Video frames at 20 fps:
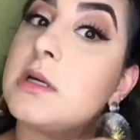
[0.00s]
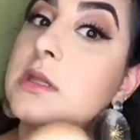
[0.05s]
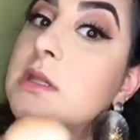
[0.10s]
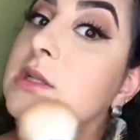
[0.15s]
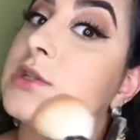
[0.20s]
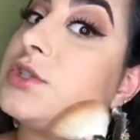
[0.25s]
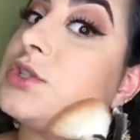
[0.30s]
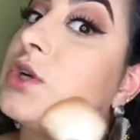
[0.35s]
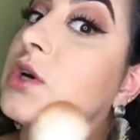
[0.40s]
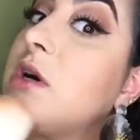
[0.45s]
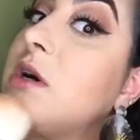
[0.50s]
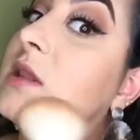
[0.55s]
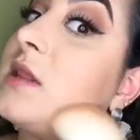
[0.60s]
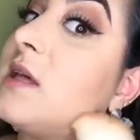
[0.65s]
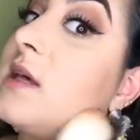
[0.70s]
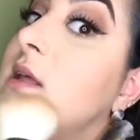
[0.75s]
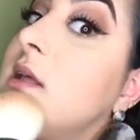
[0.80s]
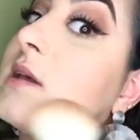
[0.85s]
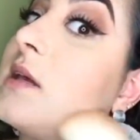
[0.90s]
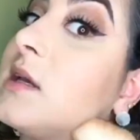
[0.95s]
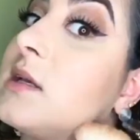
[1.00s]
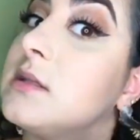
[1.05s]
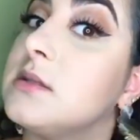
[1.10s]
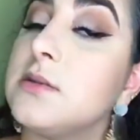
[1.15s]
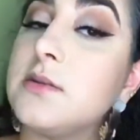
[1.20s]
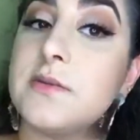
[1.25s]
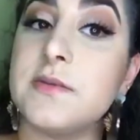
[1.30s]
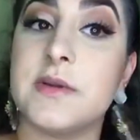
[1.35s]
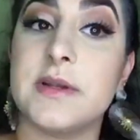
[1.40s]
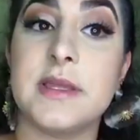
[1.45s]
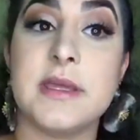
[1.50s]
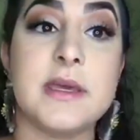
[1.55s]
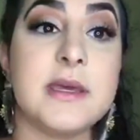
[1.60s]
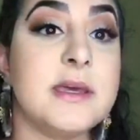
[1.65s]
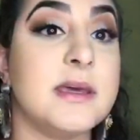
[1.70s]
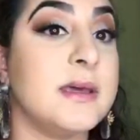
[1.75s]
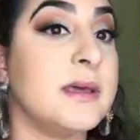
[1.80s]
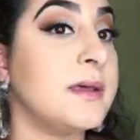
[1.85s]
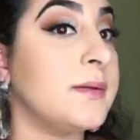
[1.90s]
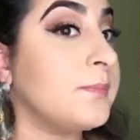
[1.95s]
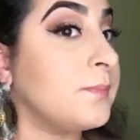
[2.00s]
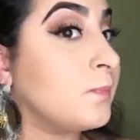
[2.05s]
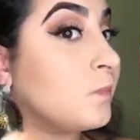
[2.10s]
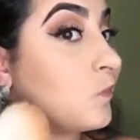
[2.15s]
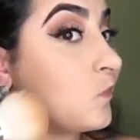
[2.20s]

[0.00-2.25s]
The jawline, don't forget.